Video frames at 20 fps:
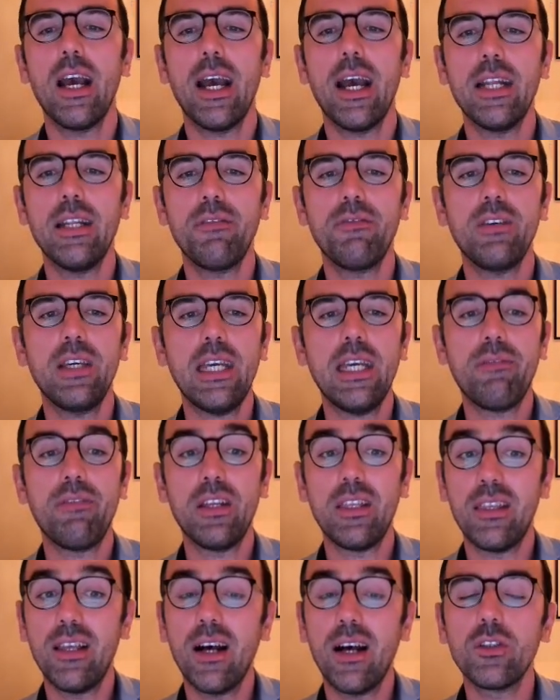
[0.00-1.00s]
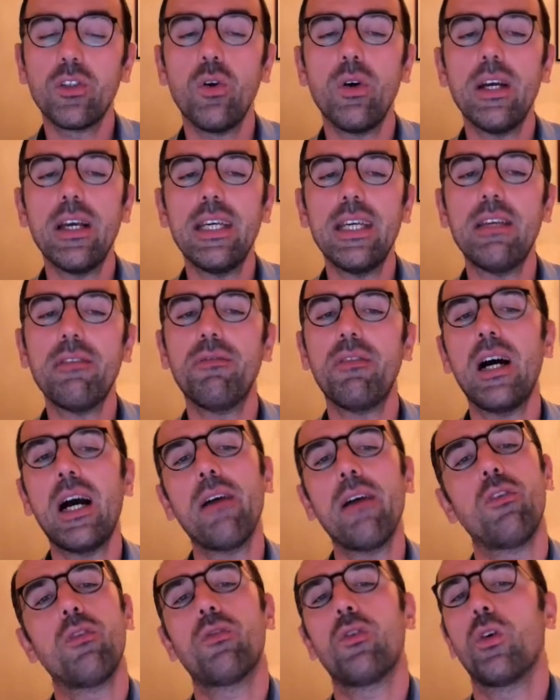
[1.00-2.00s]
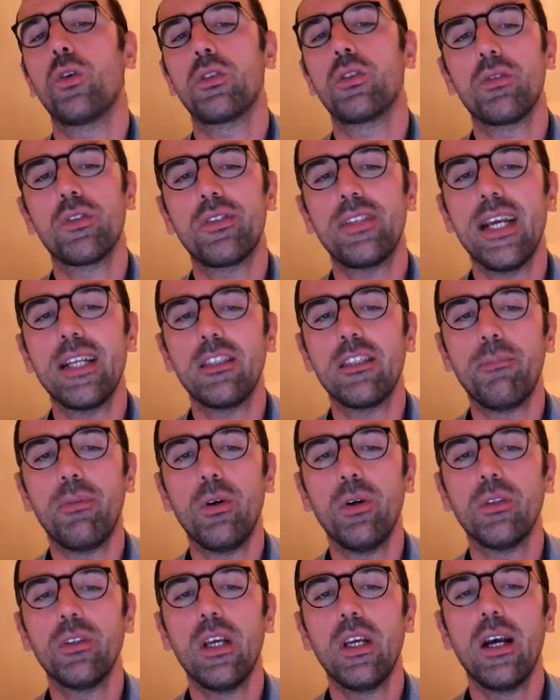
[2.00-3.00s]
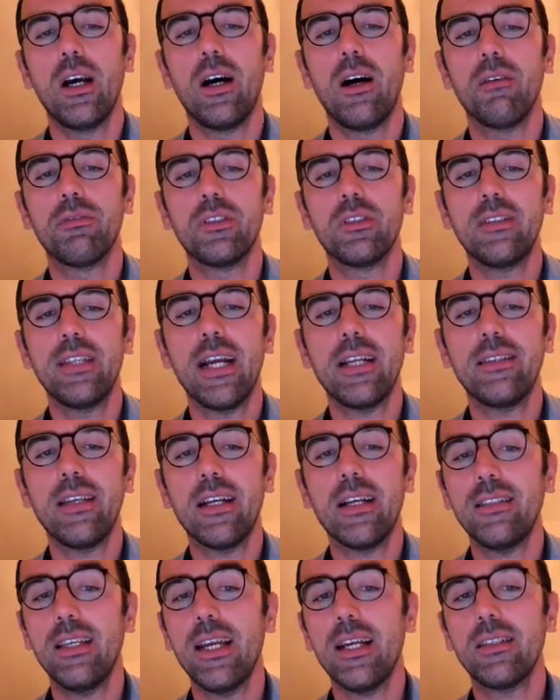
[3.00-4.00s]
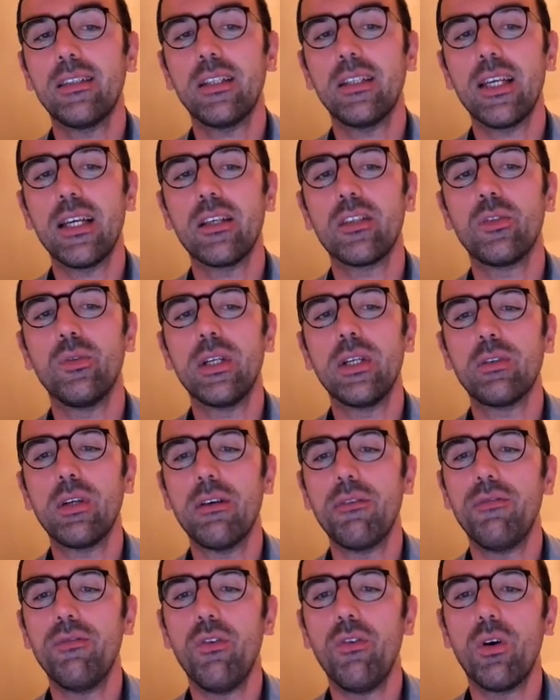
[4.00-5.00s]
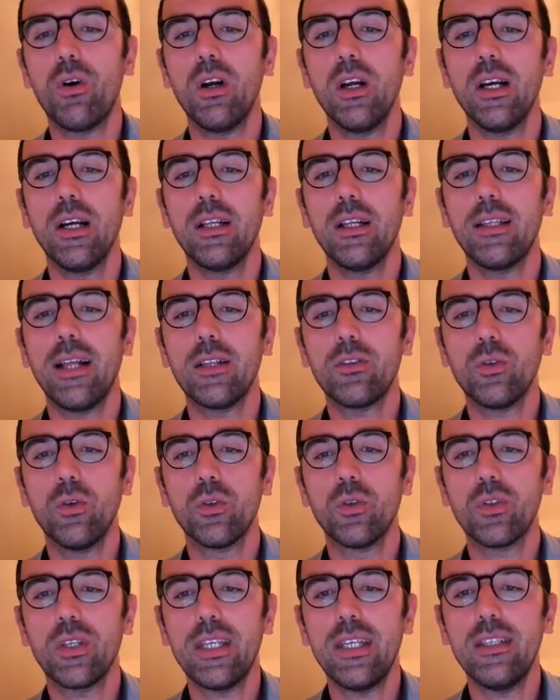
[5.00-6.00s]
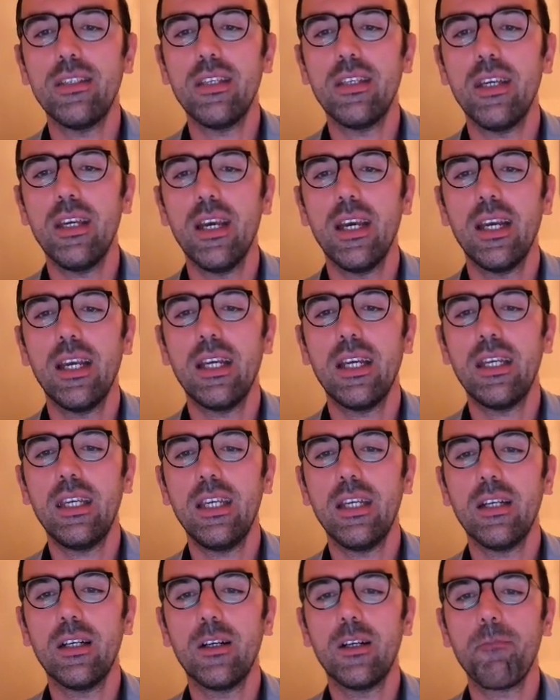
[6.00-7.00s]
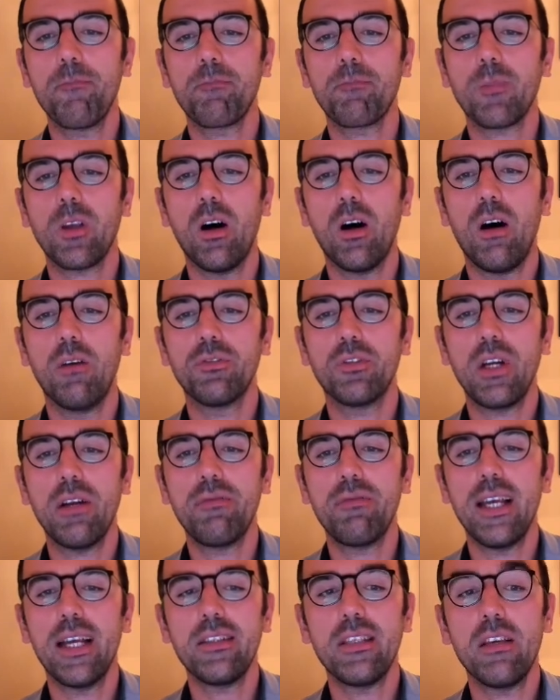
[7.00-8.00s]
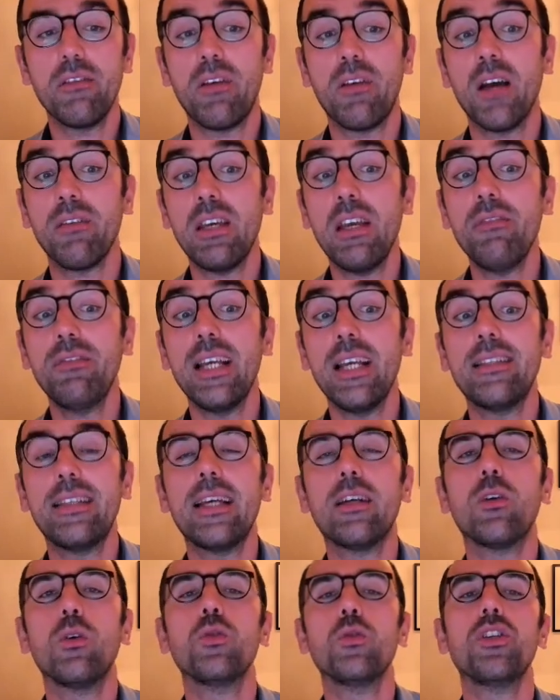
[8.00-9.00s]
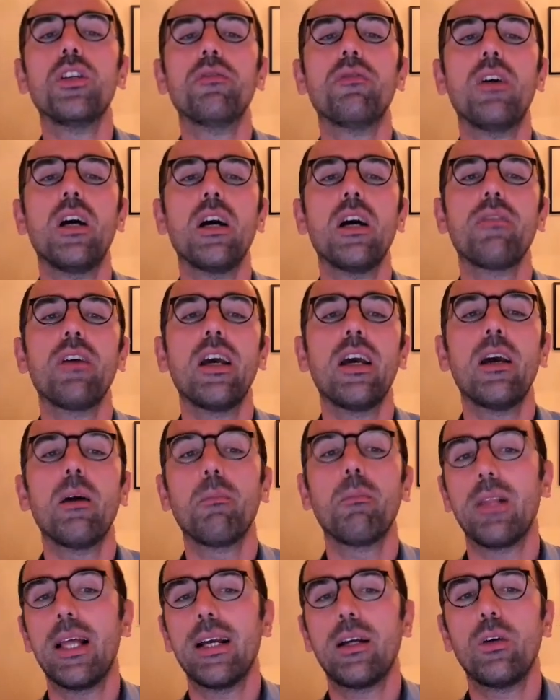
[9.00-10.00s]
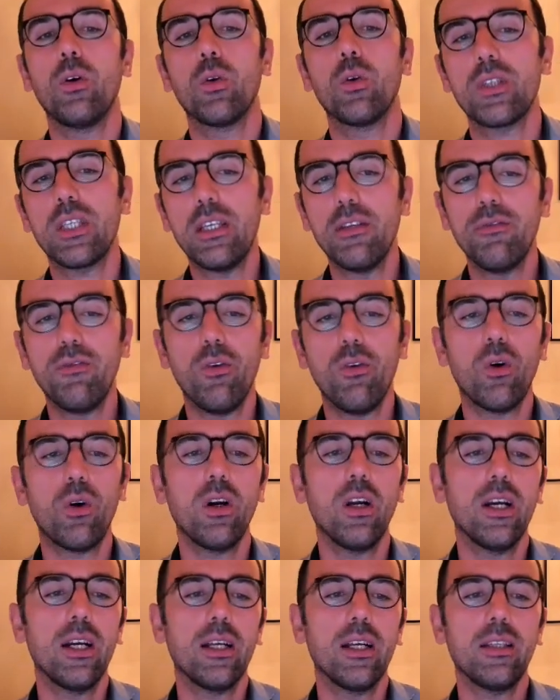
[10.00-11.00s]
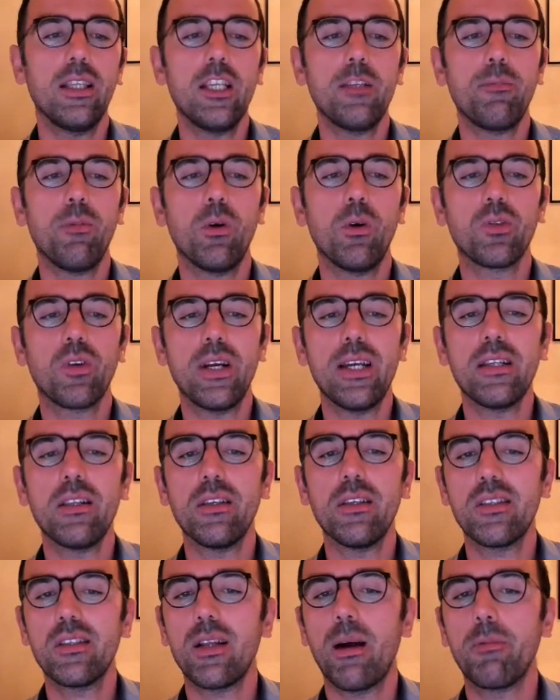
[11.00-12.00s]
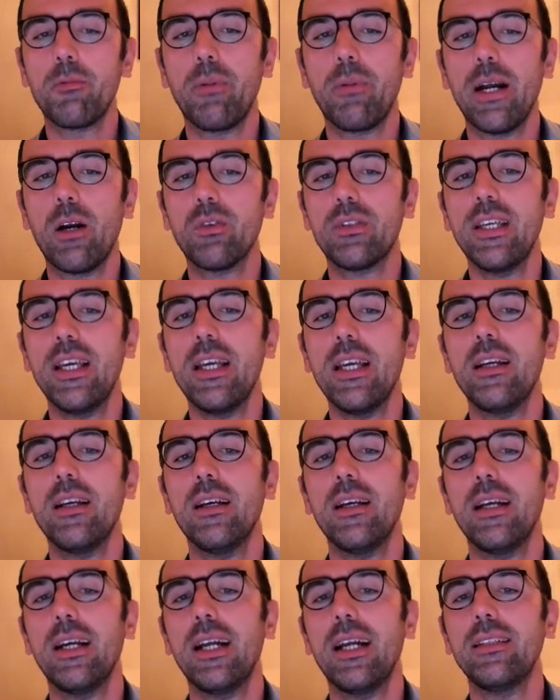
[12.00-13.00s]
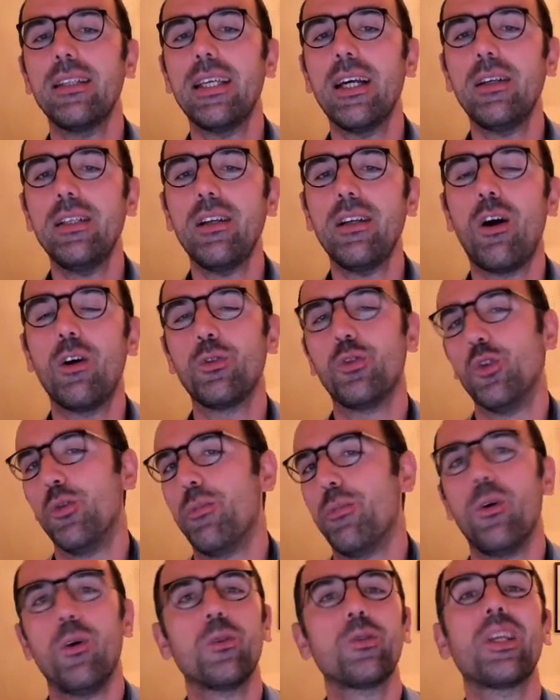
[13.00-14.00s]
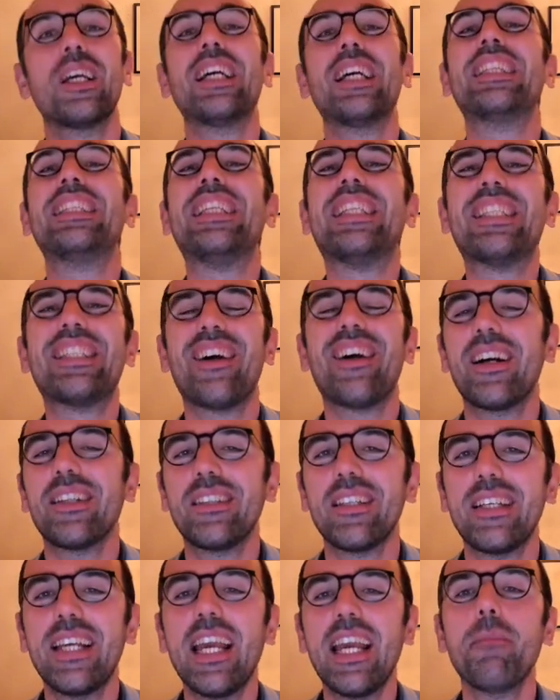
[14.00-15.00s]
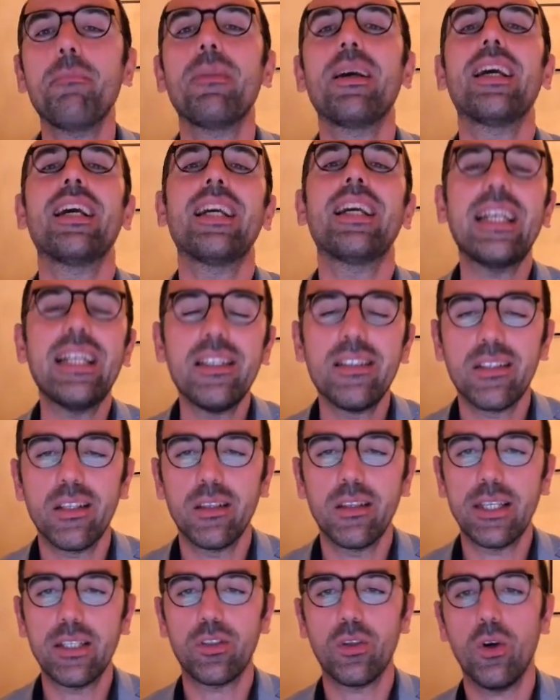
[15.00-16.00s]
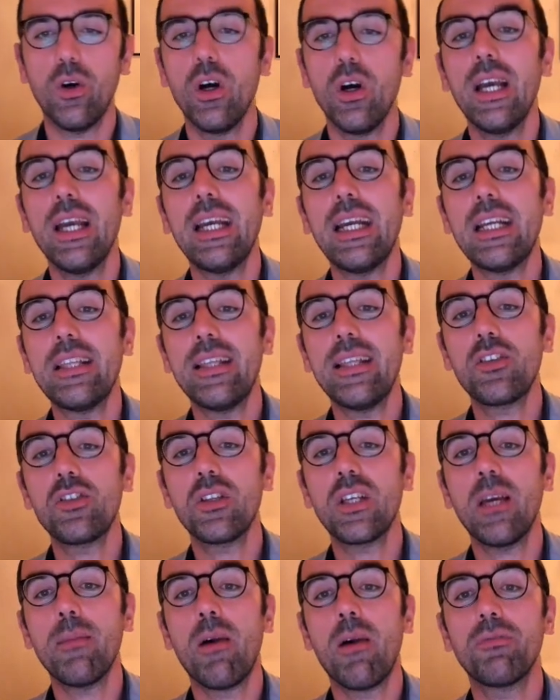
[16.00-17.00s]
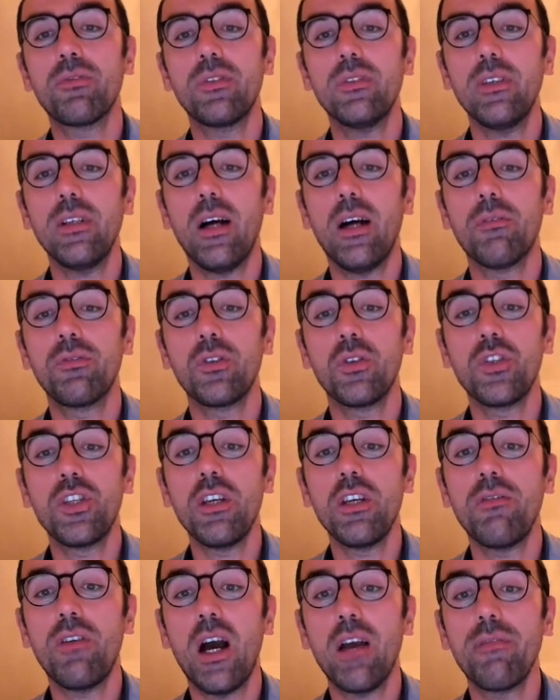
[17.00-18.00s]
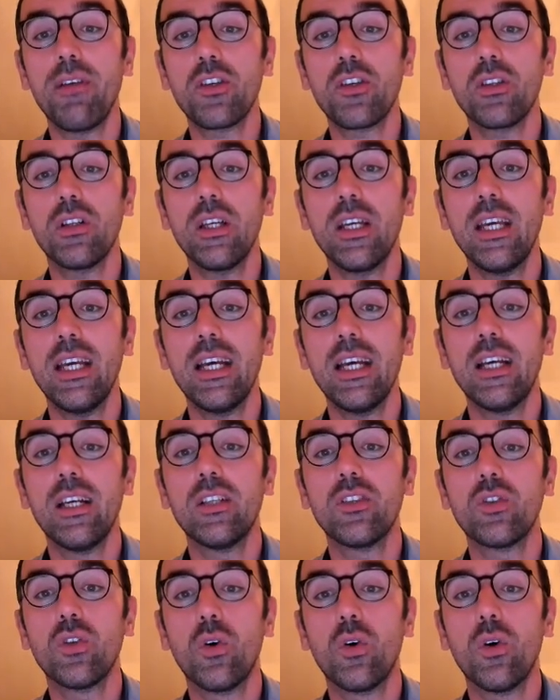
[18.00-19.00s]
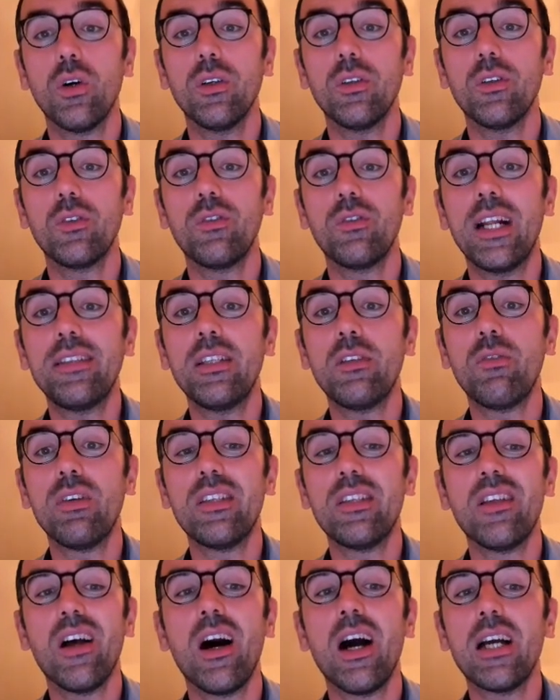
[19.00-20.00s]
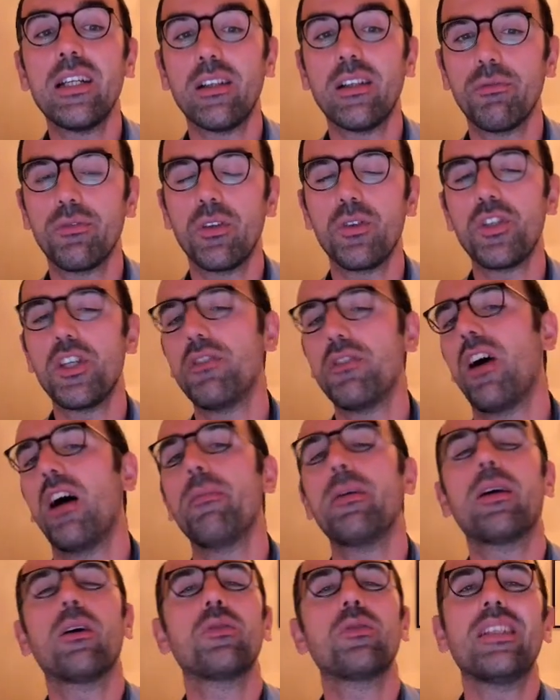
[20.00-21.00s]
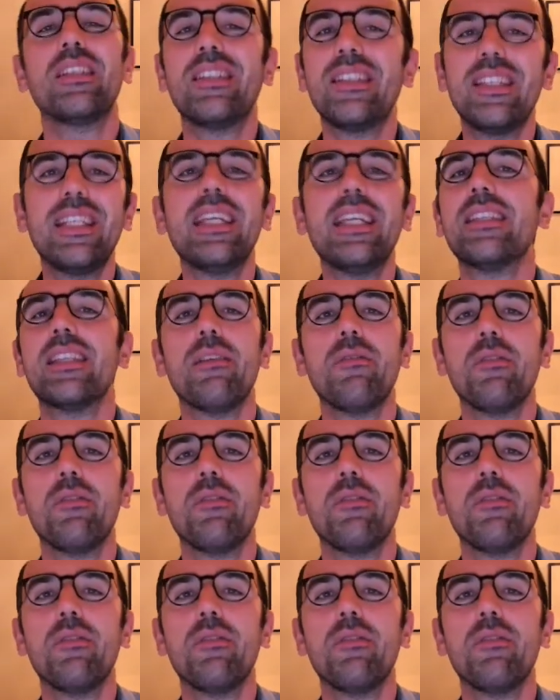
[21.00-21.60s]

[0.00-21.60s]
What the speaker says: And if it does go e5, of course, just take the pawn. After take, the king is going to f4. That's also easy. Here, after f takes e5, if they take on g5, black goes e4. These pawns are easily stopped by our king, and our two pawns decide the game instantly. So in the actual game after g5, actually, so Reti resigned after g5 because he sees